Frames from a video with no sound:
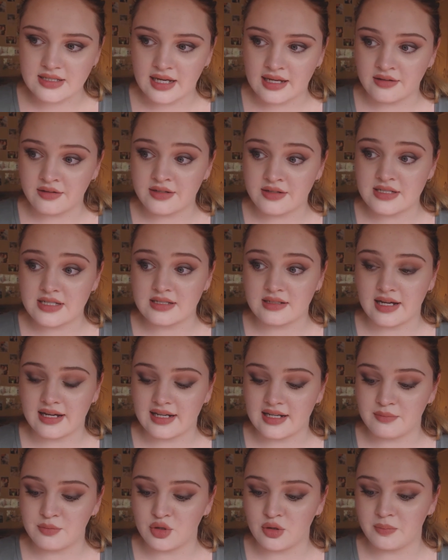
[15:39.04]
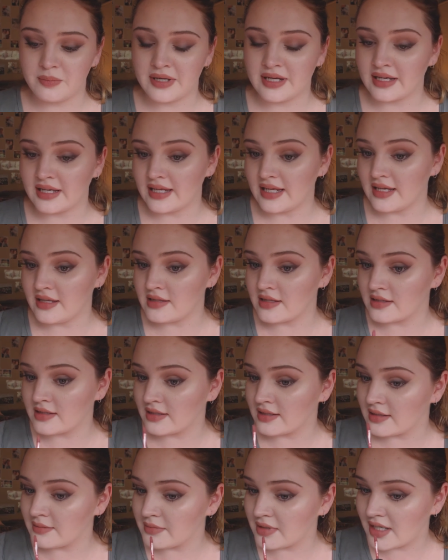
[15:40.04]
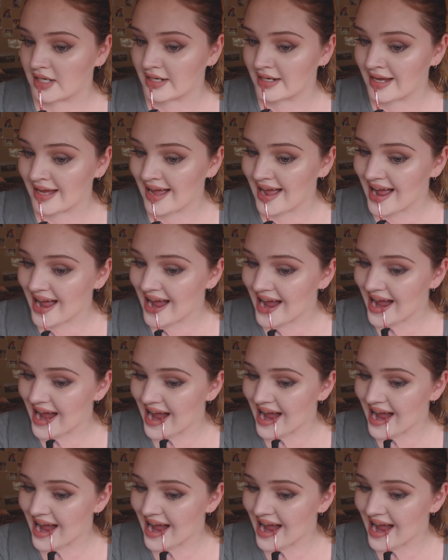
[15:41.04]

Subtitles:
This colour is slightly more pinky than the lip liner.